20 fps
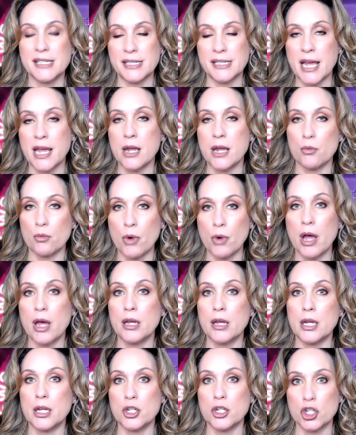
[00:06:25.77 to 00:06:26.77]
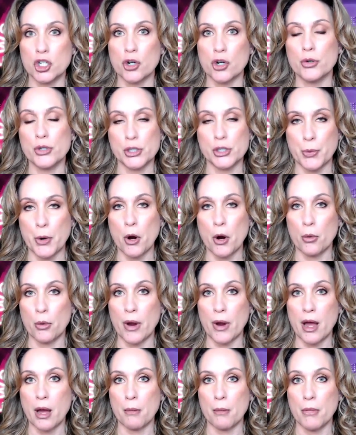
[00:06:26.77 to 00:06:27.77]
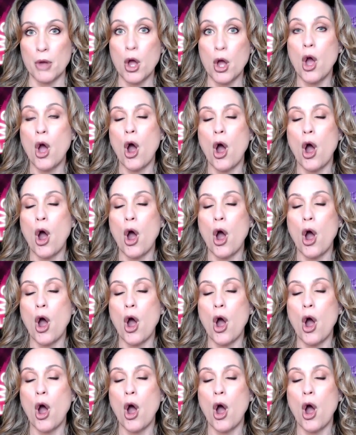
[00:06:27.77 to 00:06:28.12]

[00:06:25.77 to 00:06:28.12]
state-run insurance program